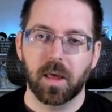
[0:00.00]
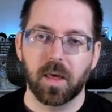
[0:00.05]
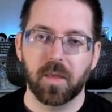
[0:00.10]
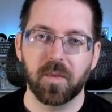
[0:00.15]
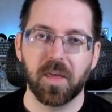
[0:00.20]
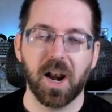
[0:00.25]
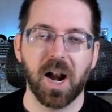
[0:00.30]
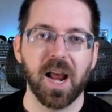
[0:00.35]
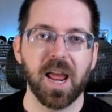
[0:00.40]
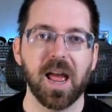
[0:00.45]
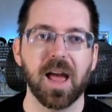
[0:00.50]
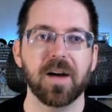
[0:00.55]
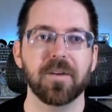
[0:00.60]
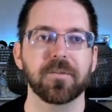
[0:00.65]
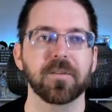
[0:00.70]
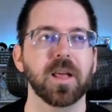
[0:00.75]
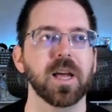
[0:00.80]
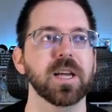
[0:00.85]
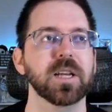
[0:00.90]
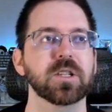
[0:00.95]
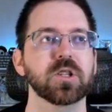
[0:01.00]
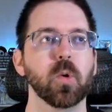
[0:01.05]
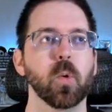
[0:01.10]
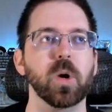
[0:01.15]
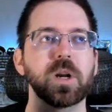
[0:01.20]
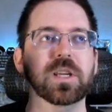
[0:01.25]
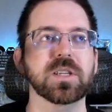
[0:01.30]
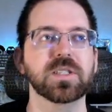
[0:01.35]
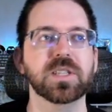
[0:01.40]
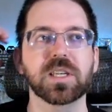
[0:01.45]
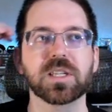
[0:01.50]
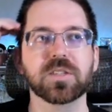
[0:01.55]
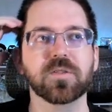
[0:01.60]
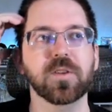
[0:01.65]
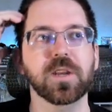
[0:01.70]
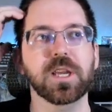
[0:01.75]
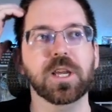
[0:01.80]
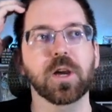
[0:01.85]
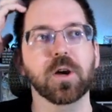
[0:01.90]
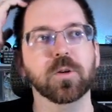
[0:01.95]
I have, like, 26
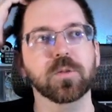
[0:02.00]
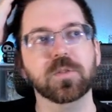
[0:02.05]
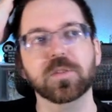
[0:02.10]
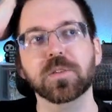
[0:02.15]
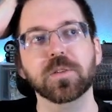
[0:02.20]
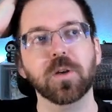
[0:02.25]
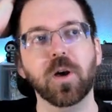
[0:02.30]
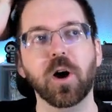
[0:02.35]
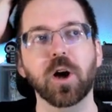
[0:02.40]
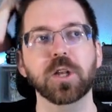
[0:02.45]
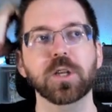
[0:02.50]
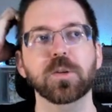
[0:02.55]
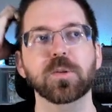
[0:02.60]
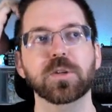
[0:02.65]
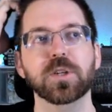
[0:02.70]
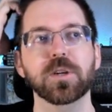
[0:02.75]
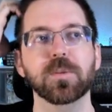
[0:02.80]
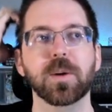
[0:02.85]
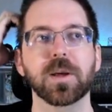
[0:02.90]
videos on YouTube.